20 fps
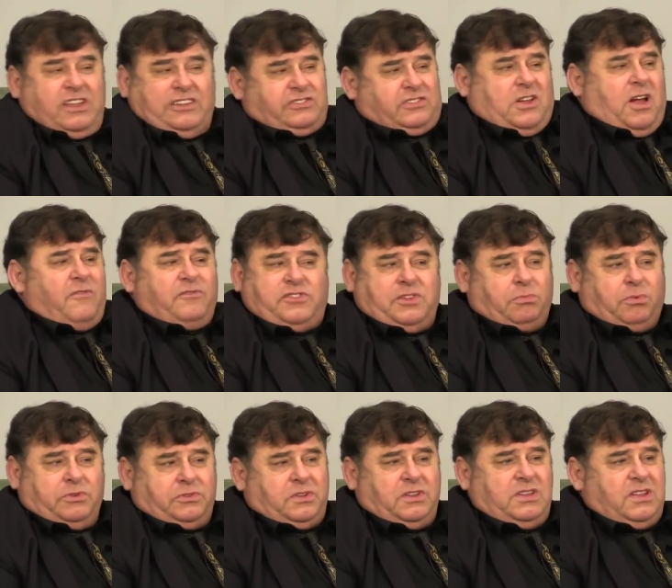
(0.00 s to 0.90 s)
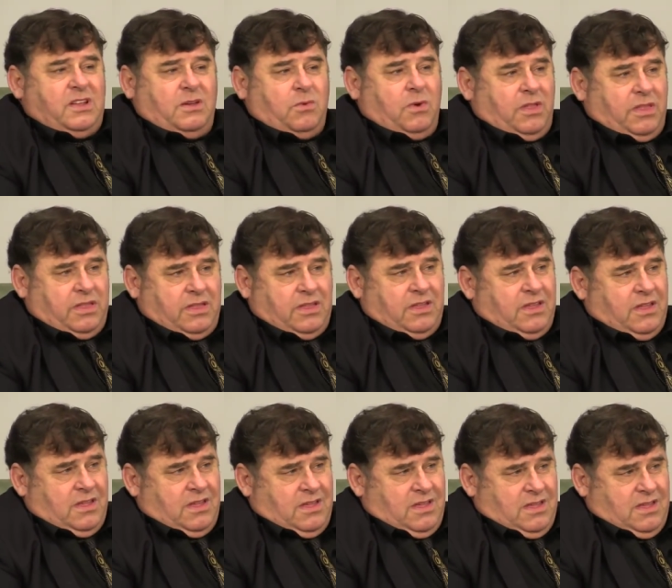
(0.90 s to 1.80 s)
less comfortable to deal with
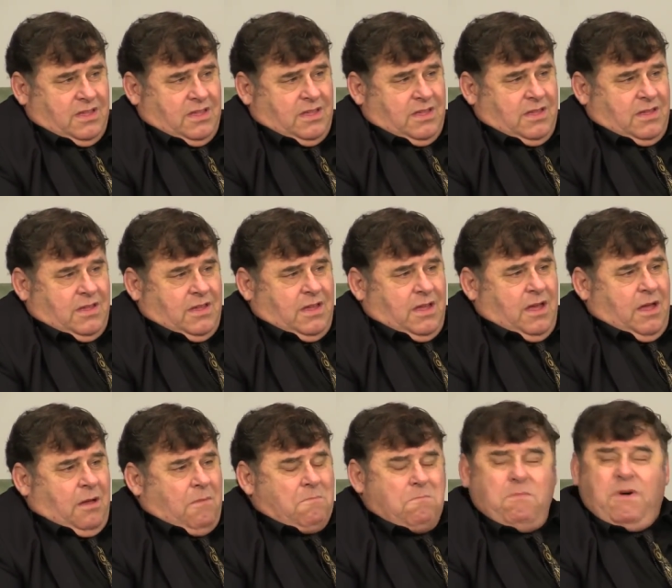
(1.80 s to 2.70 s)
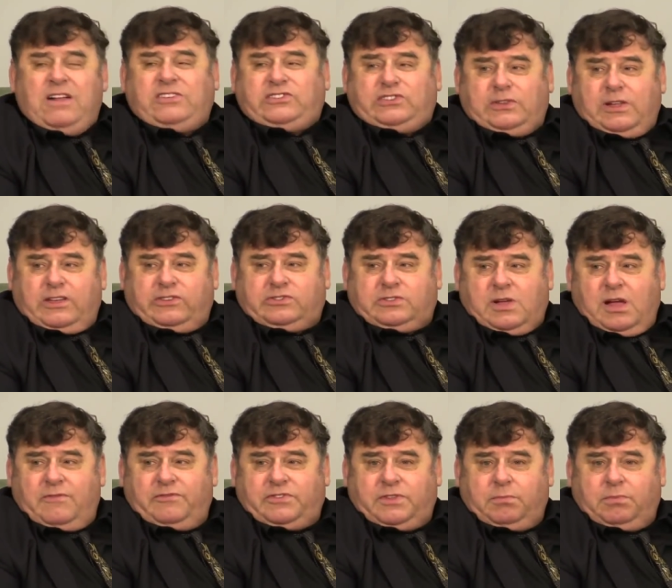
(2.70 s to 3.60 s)
much less
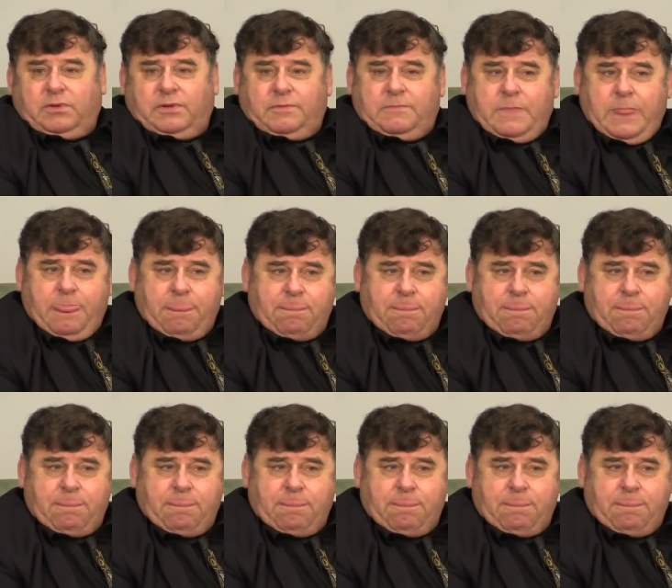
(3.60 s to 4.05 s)
comfortable.